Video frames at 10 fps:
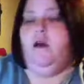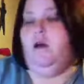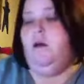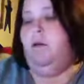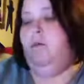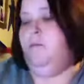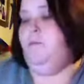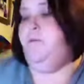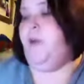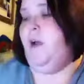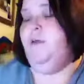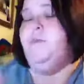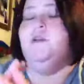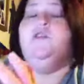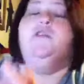I had
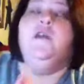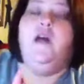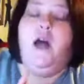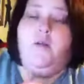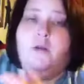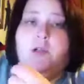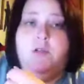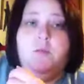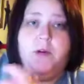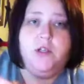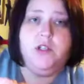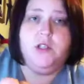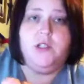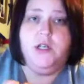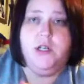mentioned that I wanted to
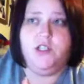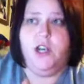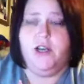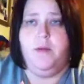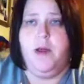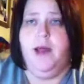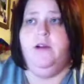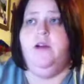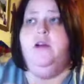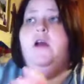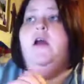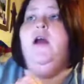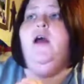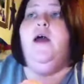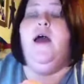purchase the Hitchhiker pattern
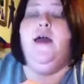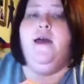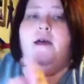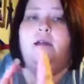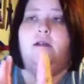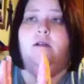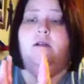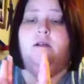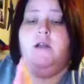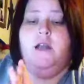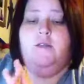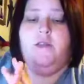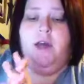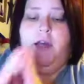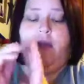and knit
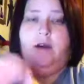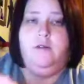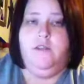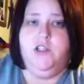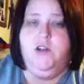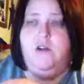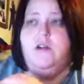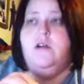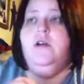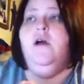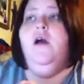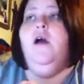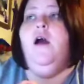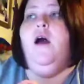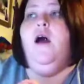that out of this yarn.
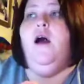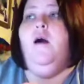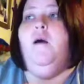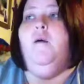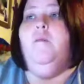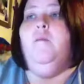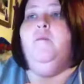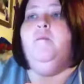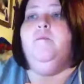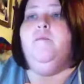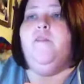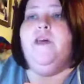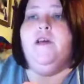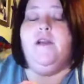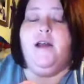
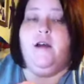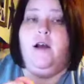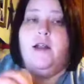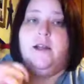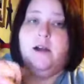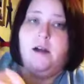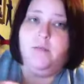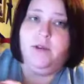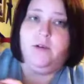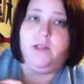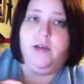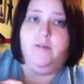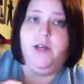Then I got a comment on that